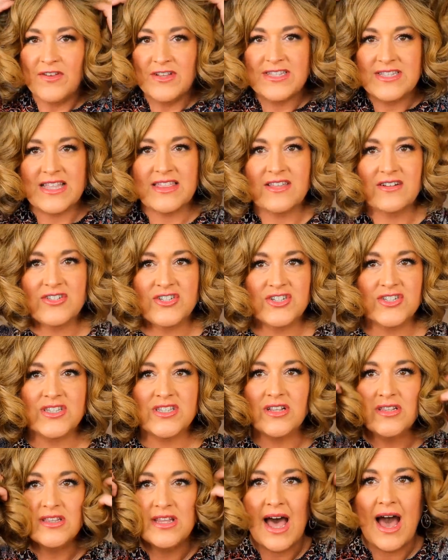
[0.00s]
Feels like there's
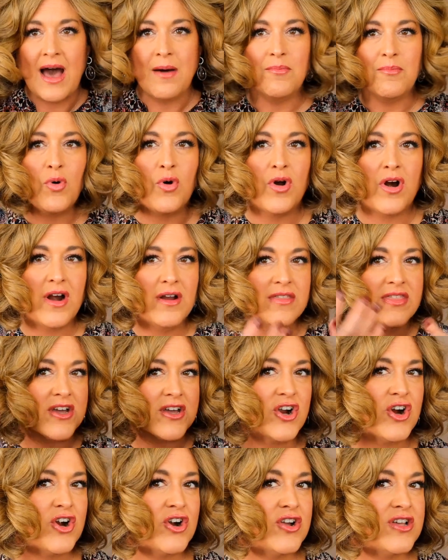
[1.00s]
just a lot more,
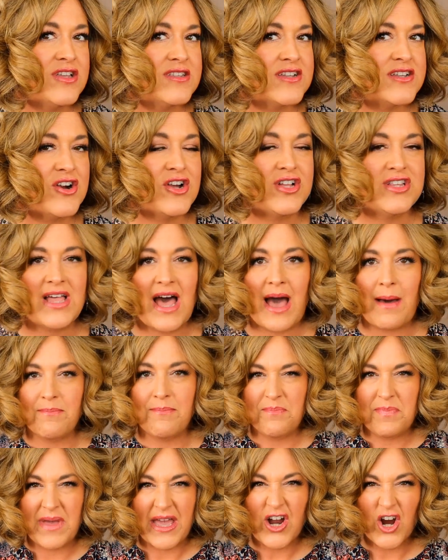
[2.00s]
the curls are a
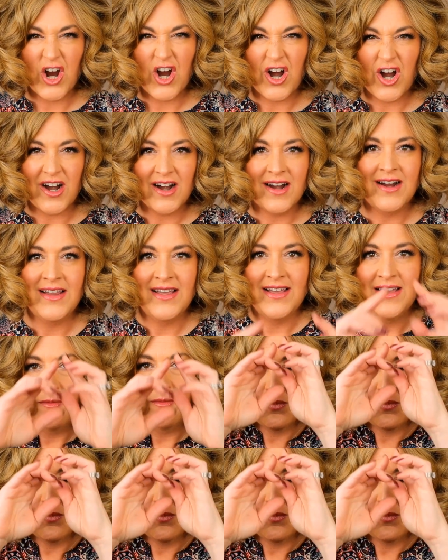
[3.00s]
lot bigger,